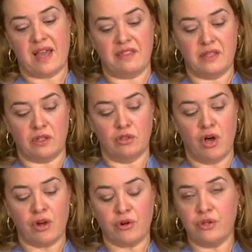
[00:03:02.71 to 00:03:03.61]
I think the
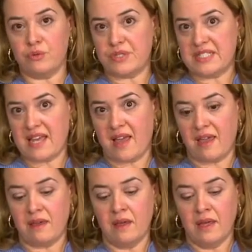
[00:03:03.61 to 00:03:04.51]
longer you
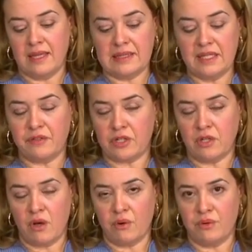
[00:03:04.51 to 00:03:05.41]
stay and leave it
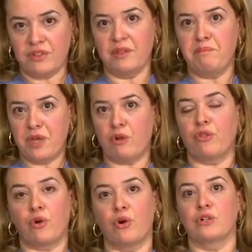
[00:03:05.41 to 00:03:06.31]
alone, the bigger
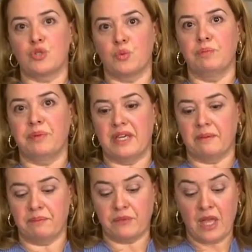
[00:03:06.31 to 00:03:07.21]
the curds will
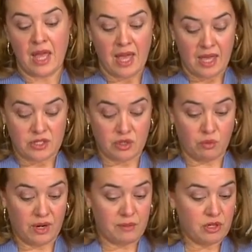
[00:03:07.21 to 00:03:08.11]
be. So
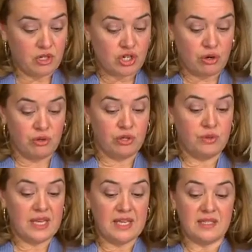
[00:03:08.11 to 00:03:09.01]
what I'm going to show
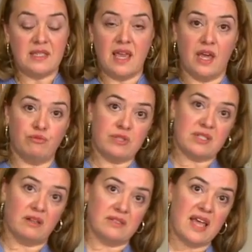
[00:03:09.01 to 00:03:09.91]
you is the end
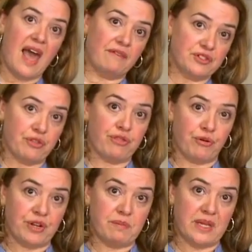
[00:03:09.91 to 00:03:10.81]
result after
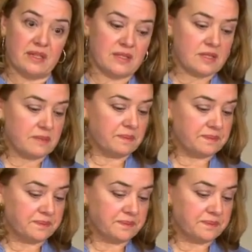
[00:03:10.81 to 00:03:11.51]
30 minutes.